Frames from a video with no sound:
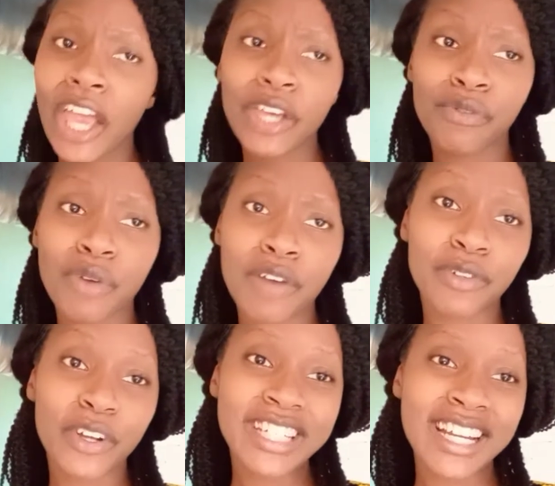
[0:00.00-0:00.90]
if you have
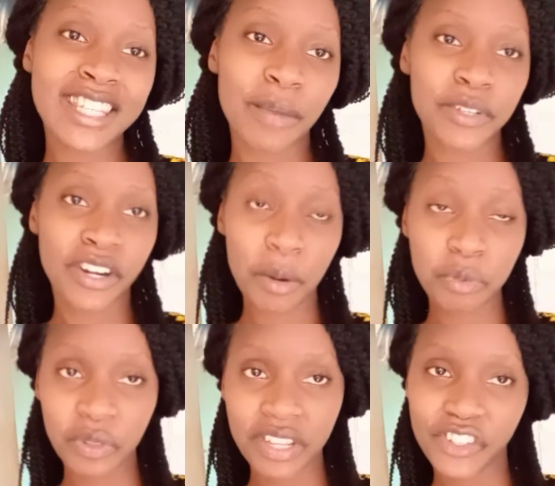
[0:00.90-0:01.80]
not yet
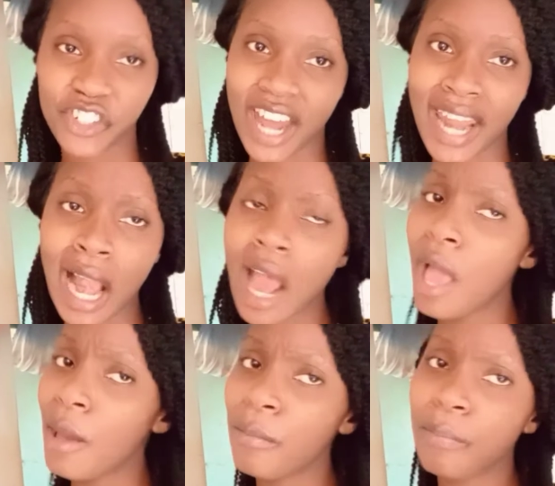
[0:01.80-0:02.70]
subscribed to this channel,
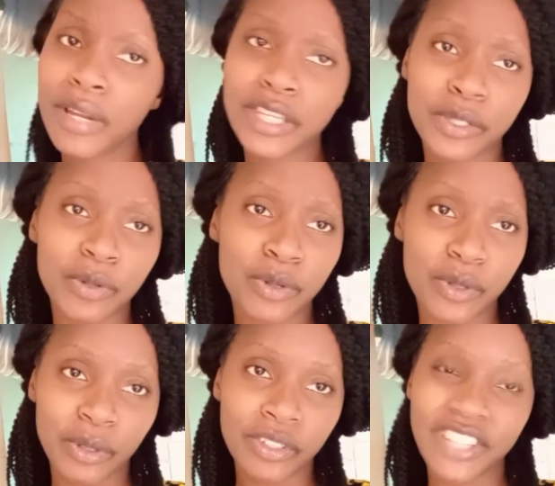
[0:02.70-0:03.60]
please do
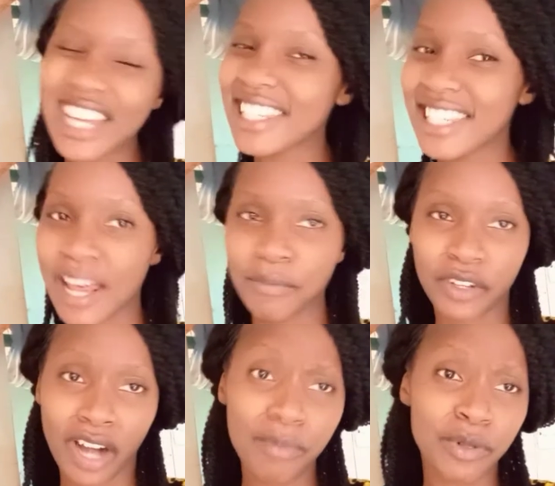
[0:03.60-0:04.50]
so. Just
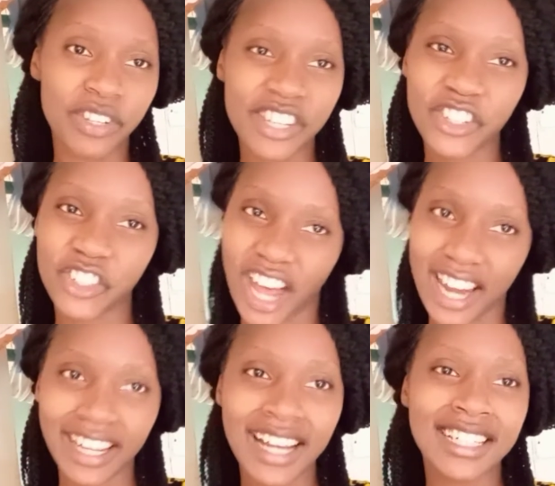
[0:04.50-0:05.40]
subscribe to this
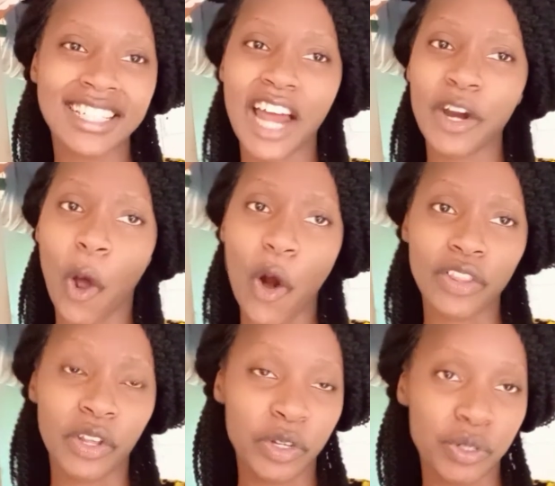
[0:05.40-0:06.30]
channel, turn
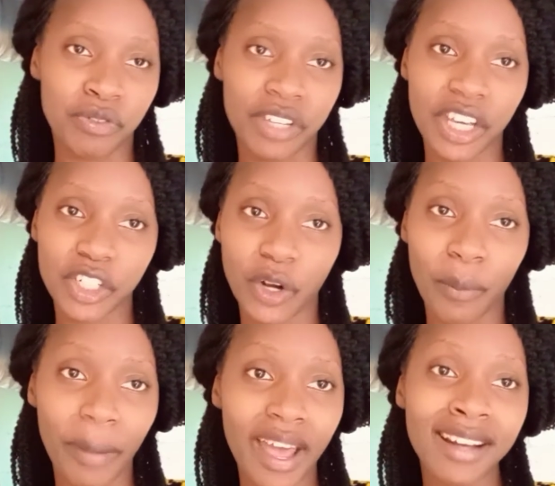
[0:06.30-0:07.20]
on the
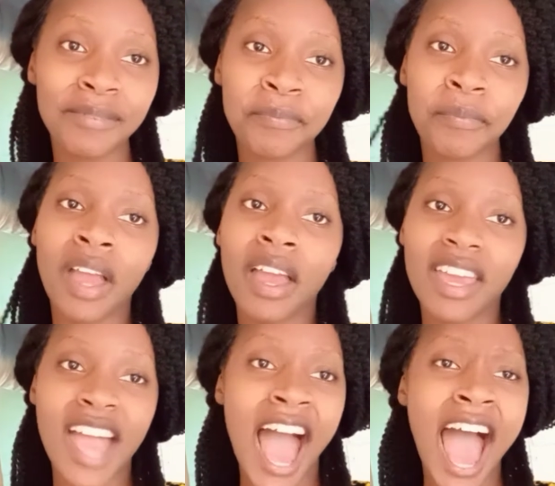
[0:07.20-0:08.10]
notification bell.
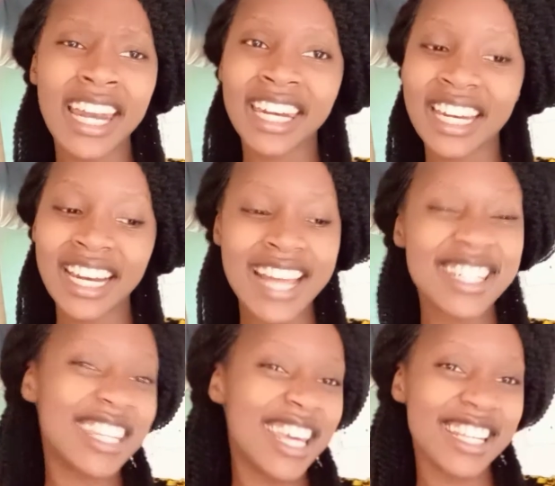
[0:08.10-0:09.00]
Yeah, and
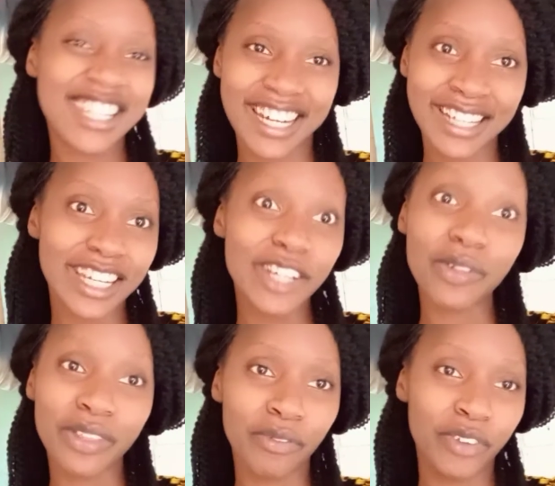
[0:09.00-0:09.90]
let's get straight
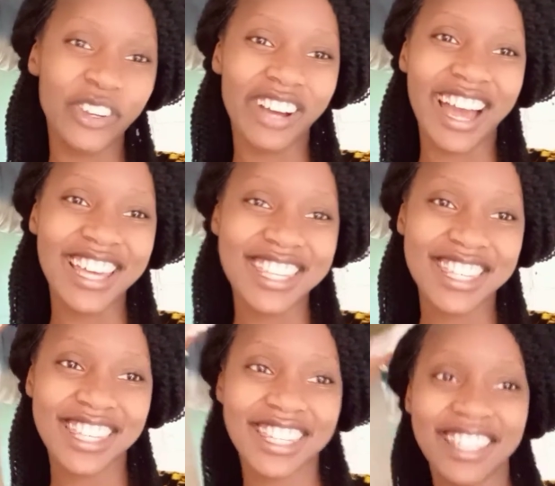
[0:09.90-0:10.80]
into the video, guys.